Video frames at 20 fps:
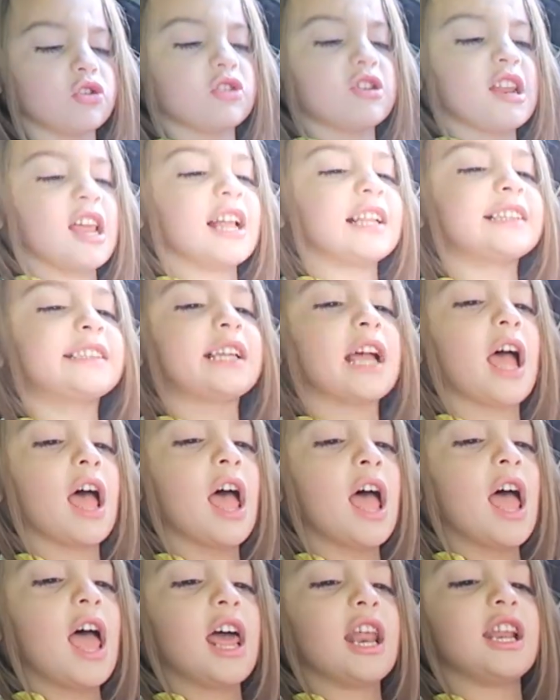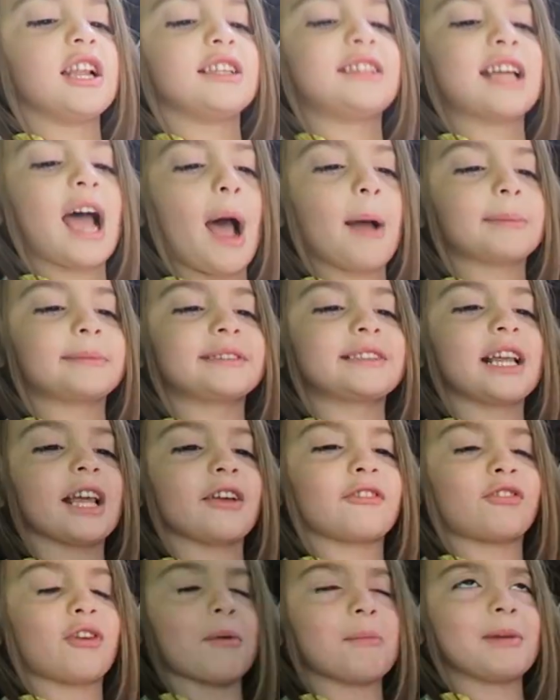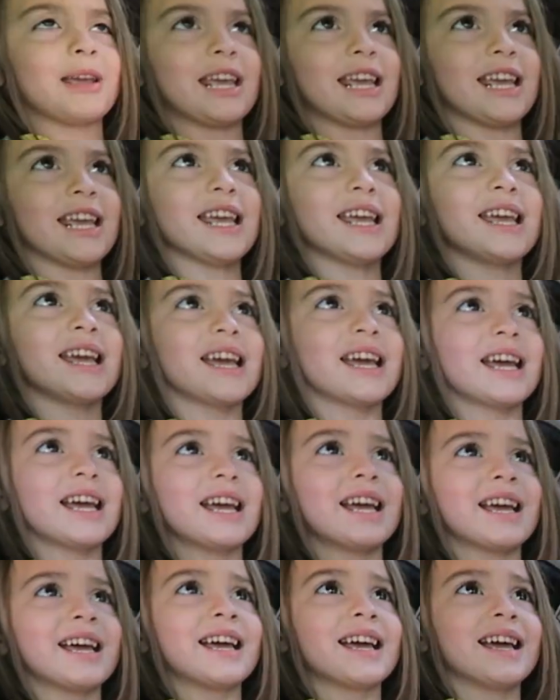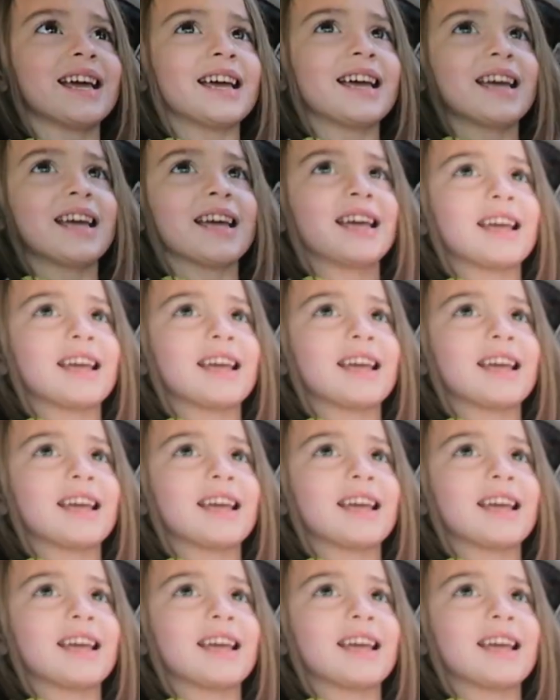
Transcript: you did get any chapstick for me?